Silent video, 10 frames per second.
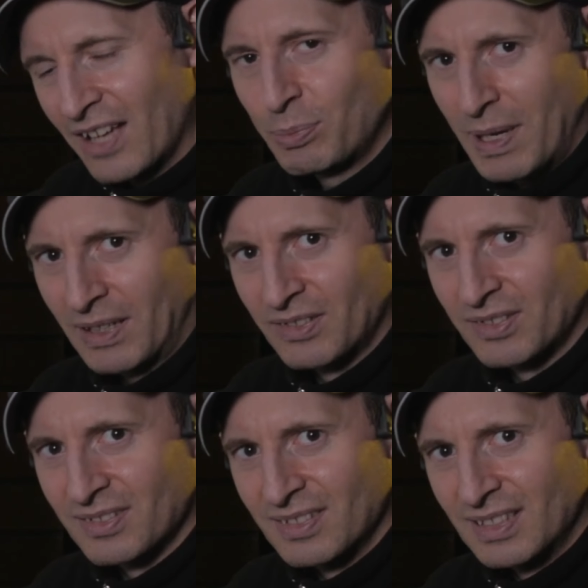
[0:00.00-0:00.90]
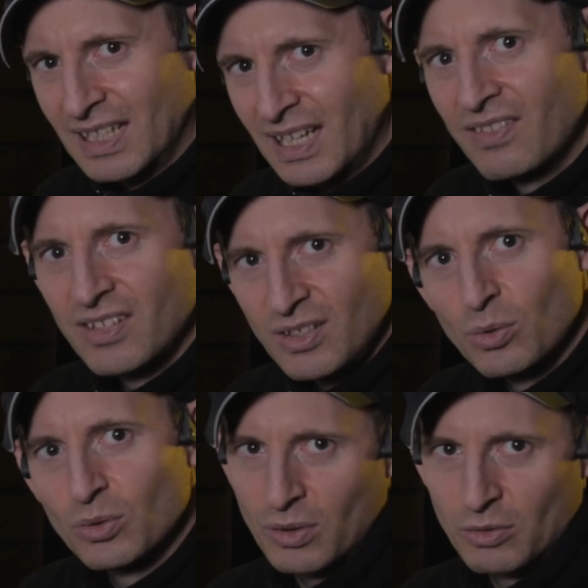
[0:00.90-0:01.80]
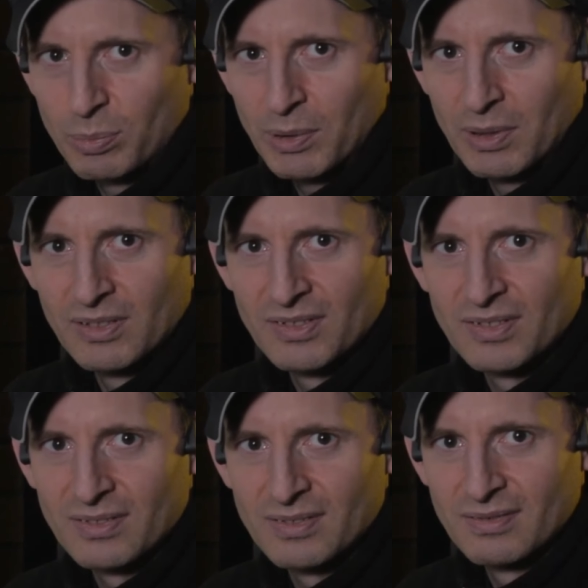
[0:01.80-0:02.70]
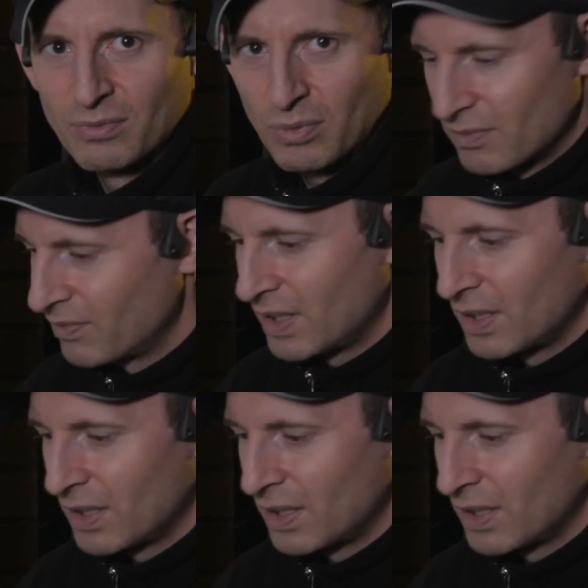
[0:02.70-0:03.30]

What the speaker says: aspects in the user experience for the